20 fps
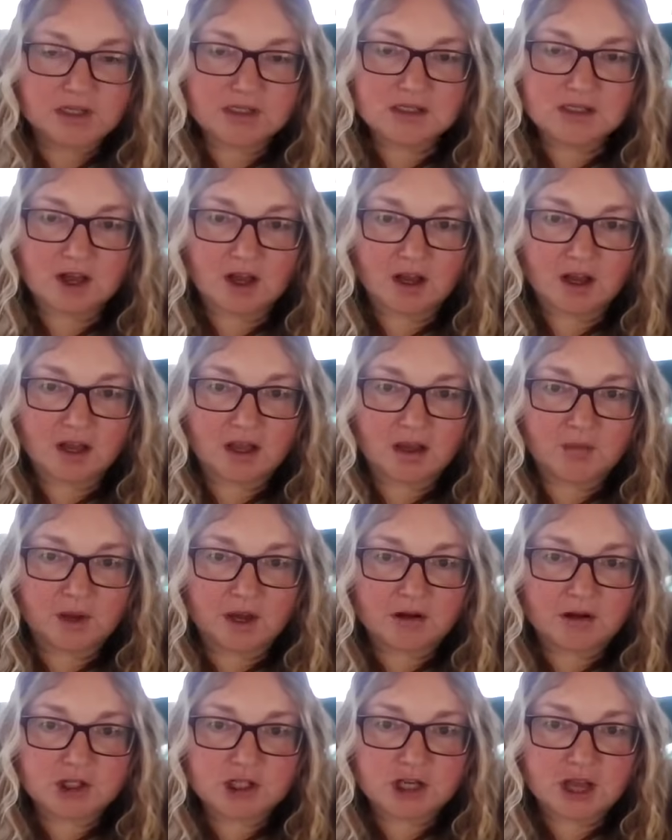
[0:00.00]
Everybody's talking
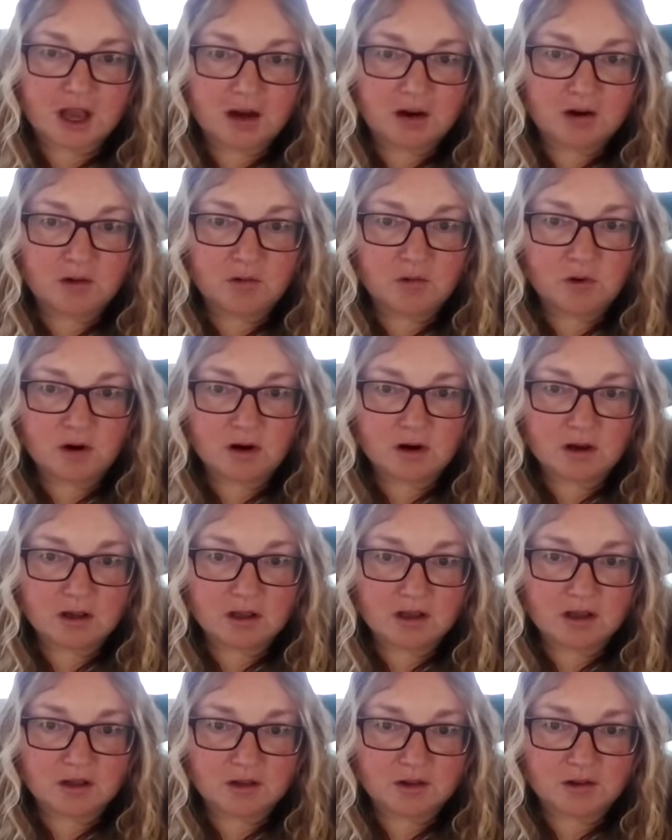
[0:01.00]
about shadow
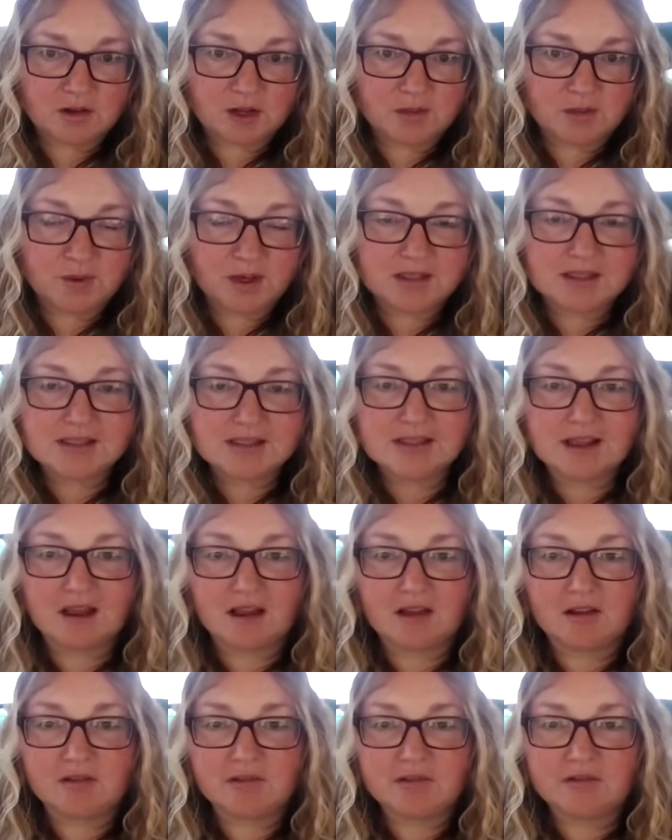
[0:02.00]
work, including
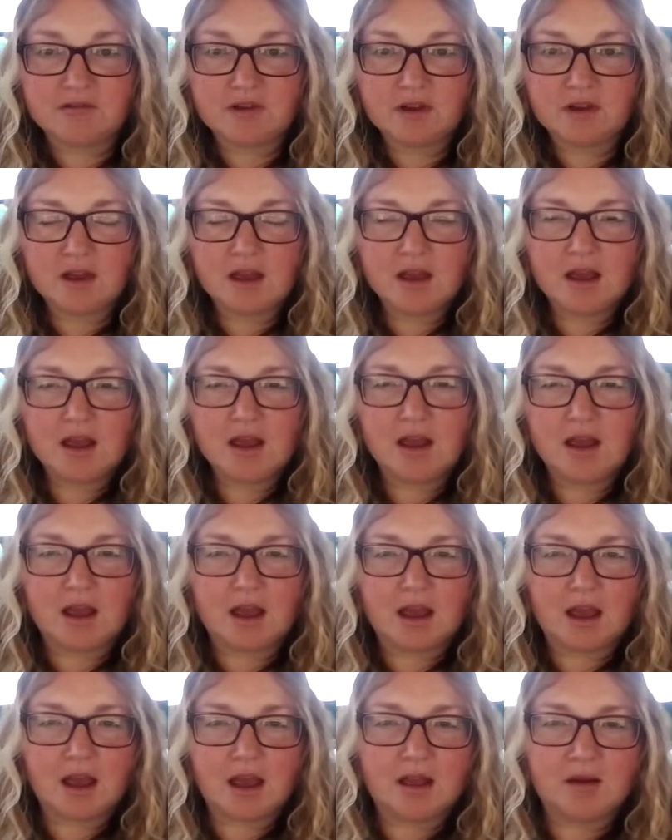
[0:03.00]
myself,
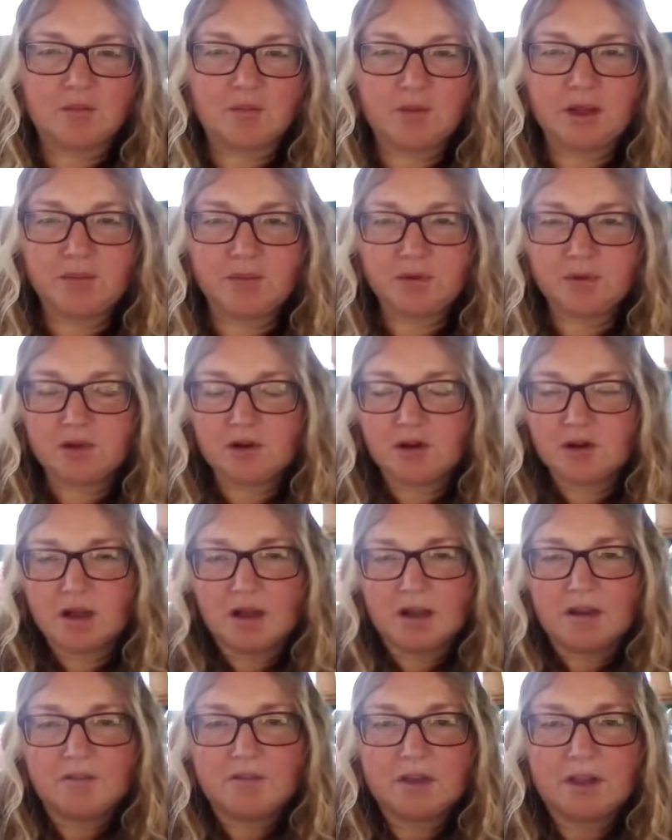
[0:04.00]
and people are
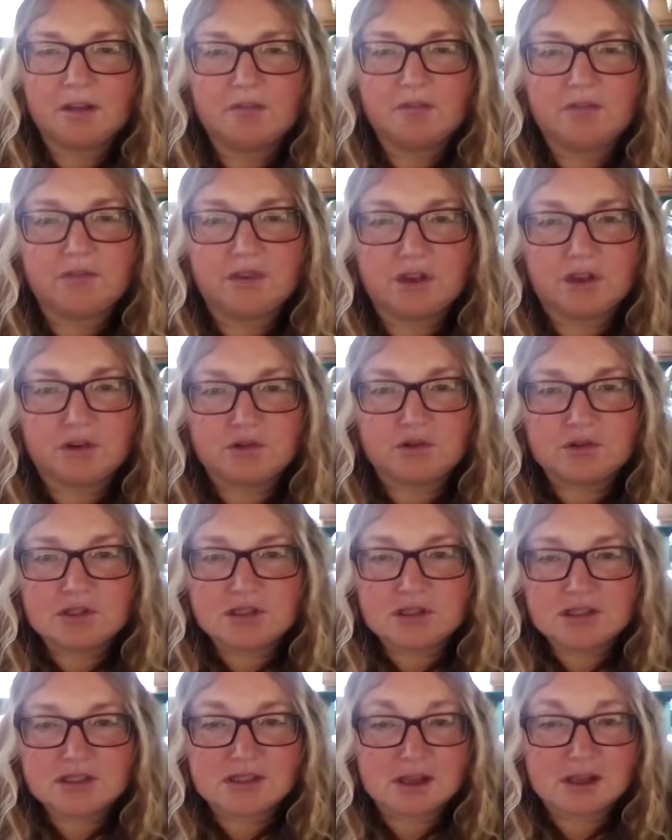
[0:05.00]
kind of
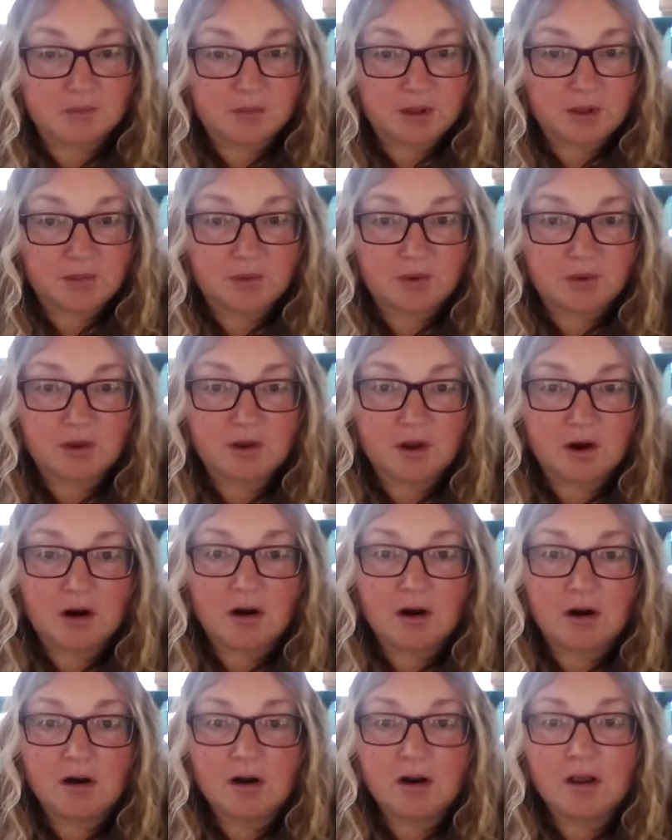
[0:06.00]
confused, some people
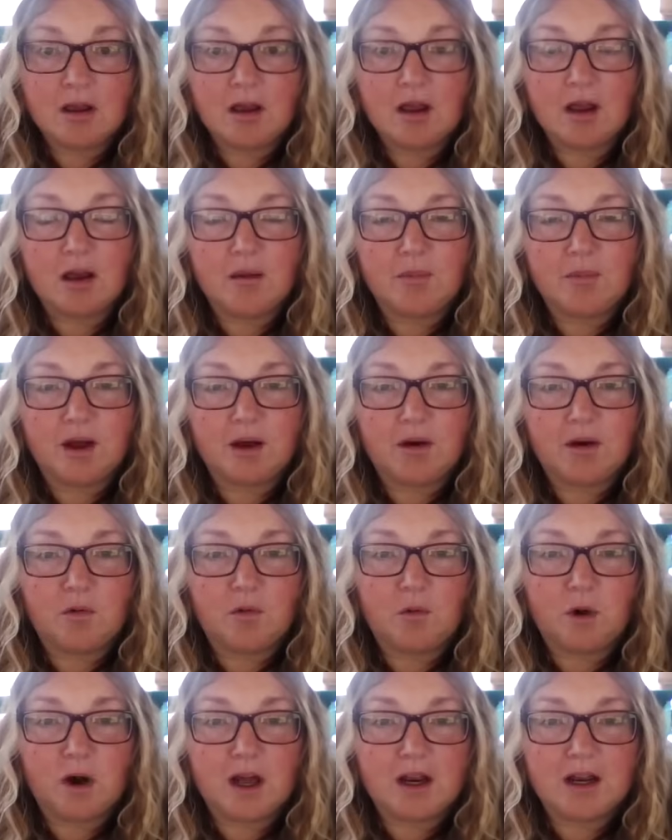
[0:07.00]
are,
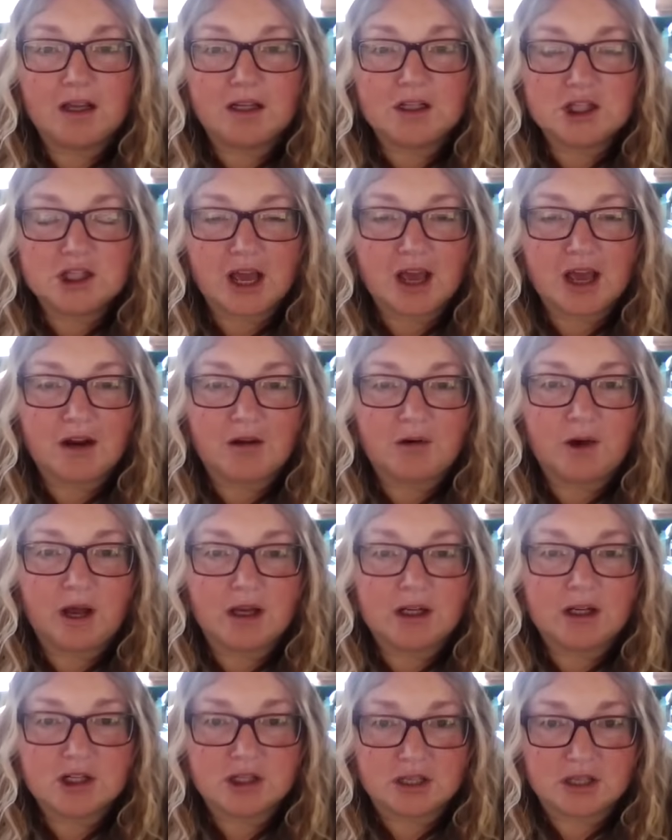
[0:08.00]
about what a
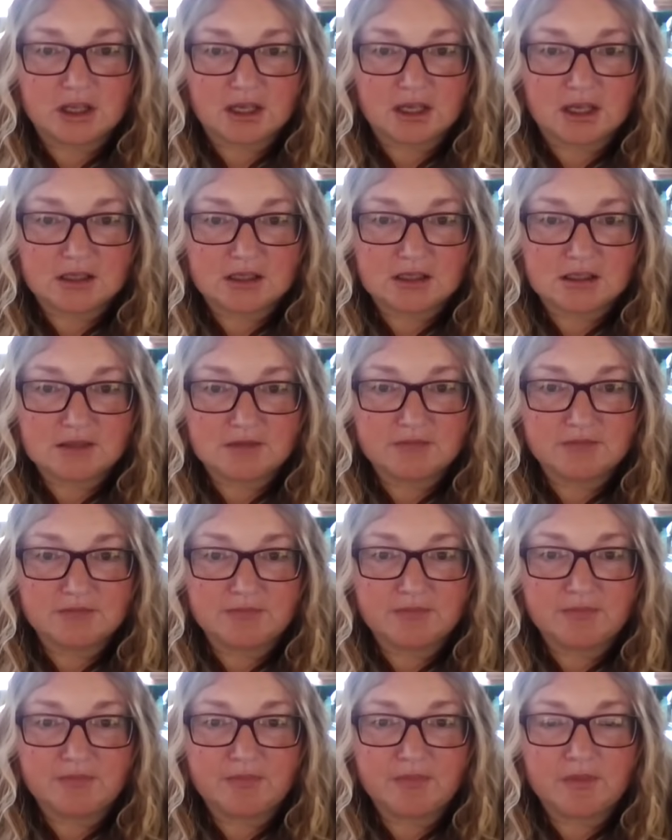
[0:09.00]
shadow actually is.
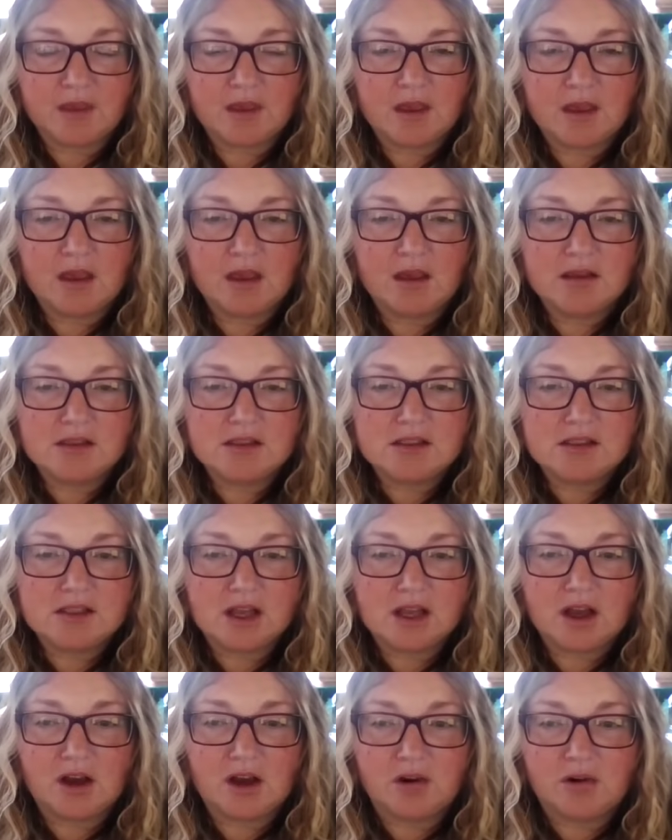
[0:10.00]

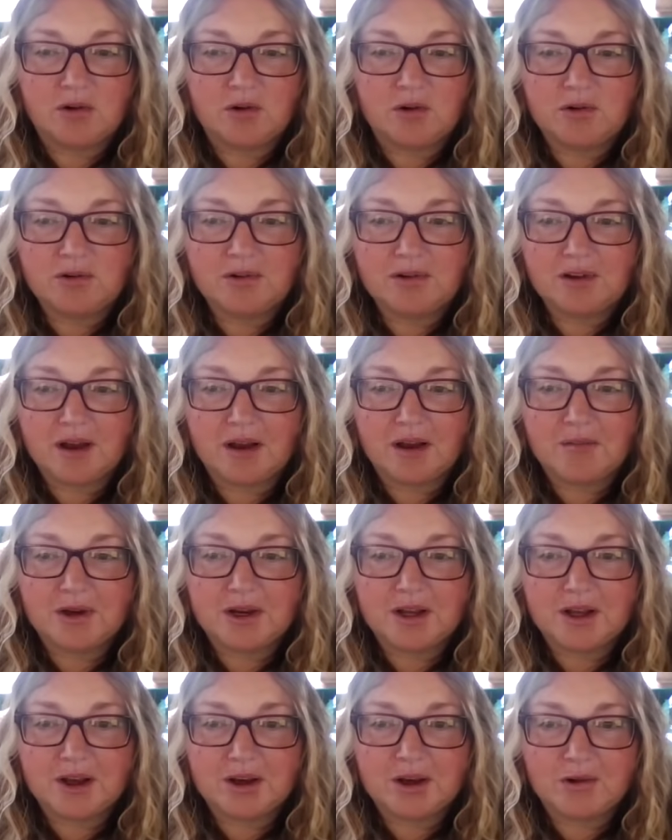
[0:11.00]
So
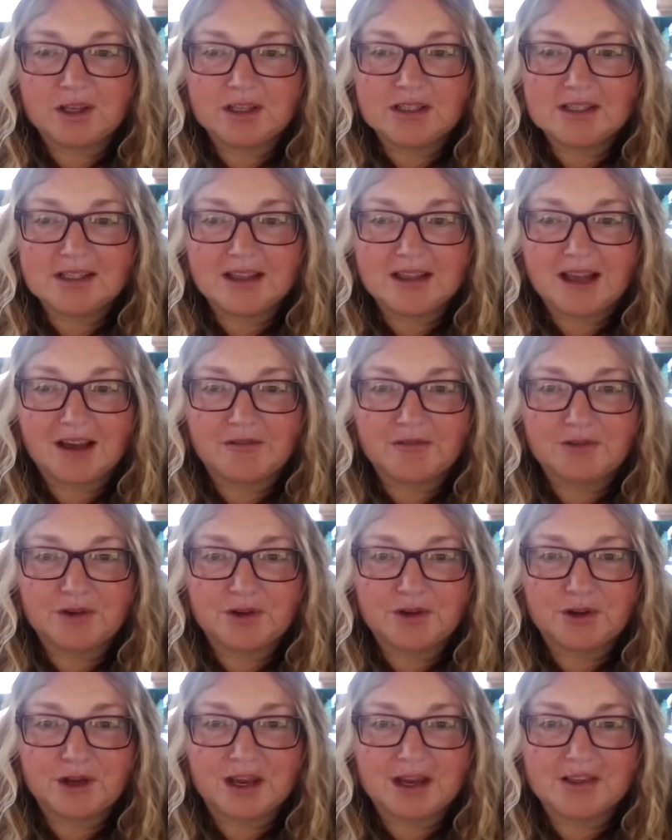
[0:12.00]
I'm going to go into that
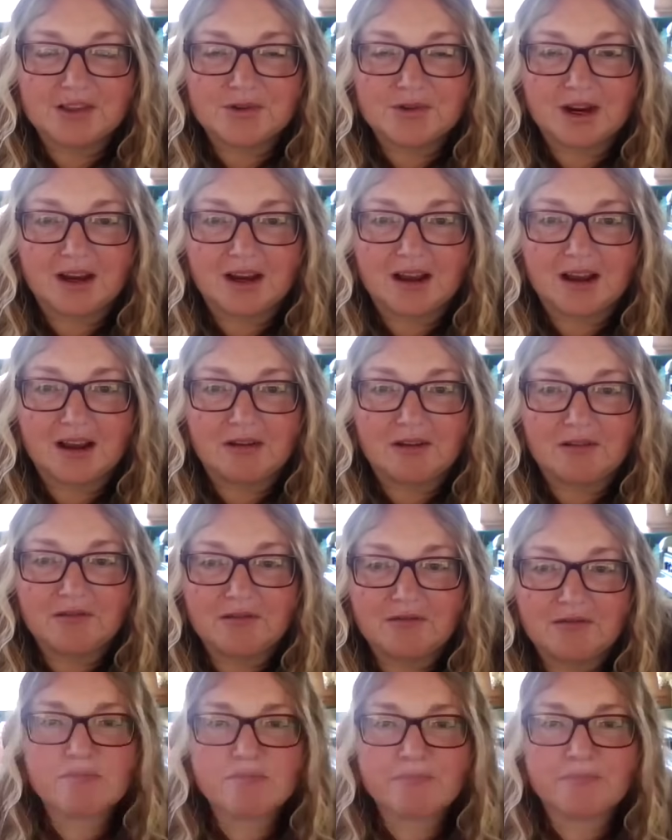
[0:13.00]
for you guys right now.
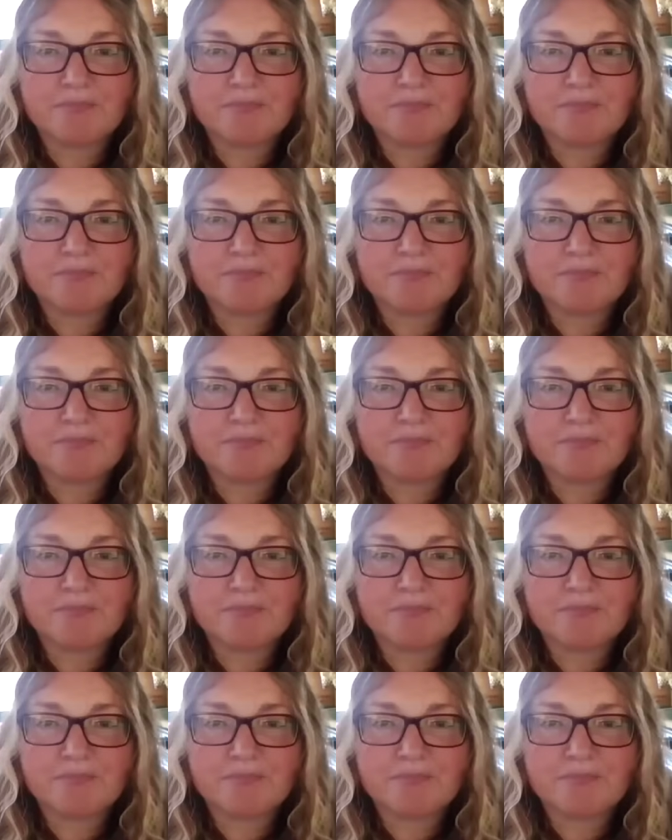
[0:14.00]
